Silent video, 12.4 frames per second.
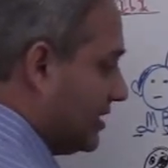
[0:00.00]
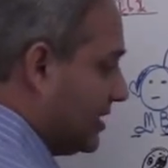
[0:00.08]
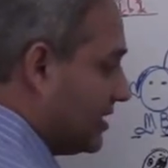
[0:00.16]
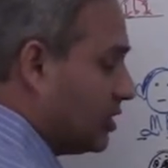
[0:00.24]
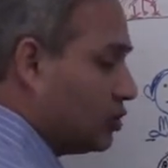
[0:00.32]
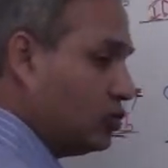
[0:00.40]

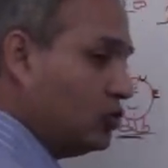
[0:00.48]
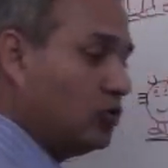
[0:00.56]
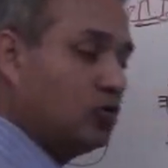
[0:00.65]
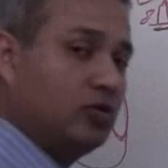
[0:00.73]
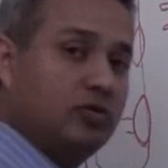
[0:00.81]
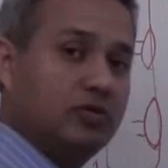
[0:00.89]
there are
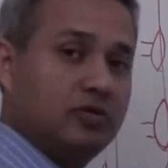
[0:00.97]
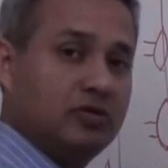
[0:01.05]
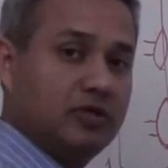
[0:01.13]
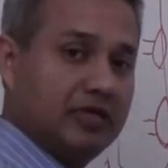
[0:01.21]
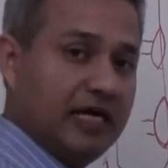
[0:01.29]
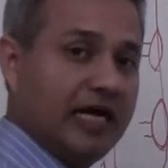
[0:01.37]
two
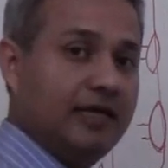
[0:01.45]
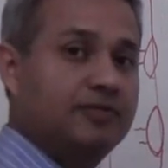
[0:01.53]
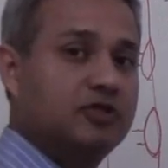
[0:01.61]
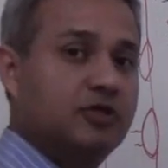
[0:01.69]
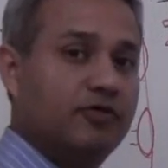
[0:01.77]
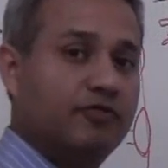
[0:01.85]

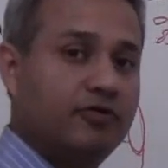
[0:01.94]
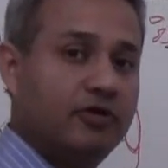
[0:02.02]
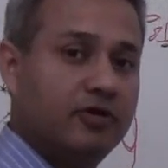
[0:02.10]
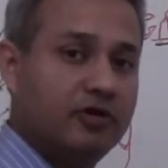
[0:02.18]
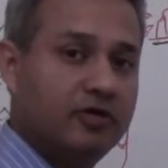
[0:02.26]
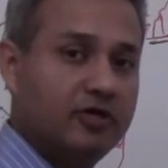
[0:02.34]
types of
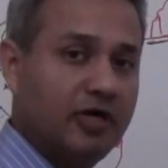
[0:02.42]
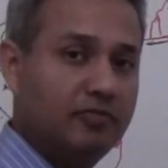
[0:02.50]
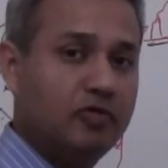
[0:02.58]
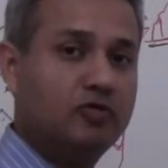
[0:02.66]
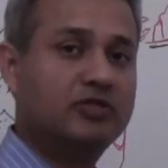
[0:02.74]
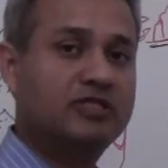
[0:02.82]

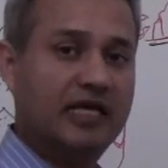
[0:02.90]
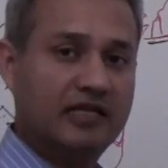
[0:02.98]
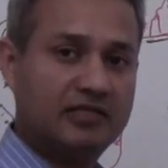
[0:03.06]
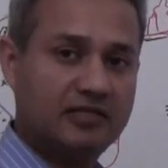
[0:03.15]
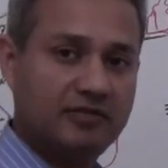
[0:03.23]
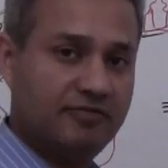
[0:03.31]
immune
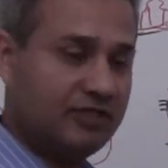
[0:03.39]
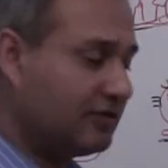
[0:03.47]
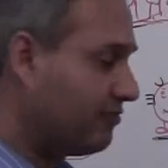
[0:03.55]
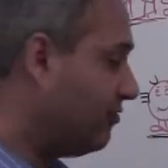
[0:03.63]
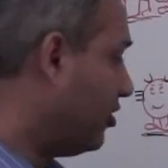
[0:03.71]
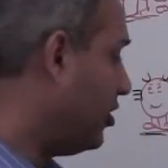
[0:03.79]
cells which
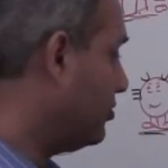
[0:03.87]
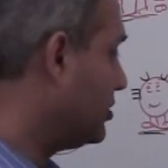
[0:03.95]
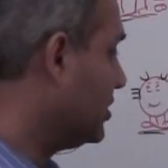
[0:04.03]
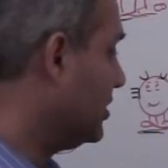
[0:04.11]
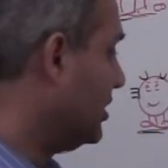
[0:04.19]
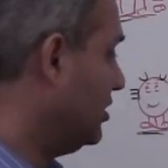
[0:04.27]
are
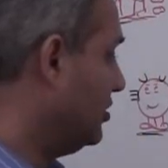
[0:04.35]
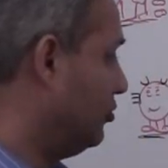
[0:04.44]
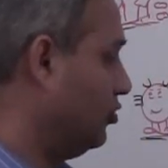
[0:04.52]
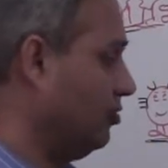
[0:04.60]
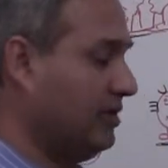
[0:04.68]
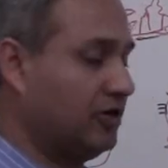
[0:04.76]
formed in the
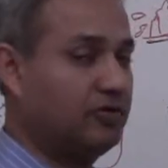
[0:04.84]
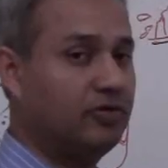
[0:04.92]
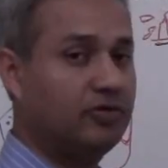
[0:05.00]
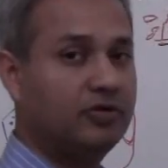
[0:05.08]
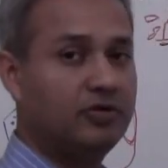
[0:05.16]
bone marrow.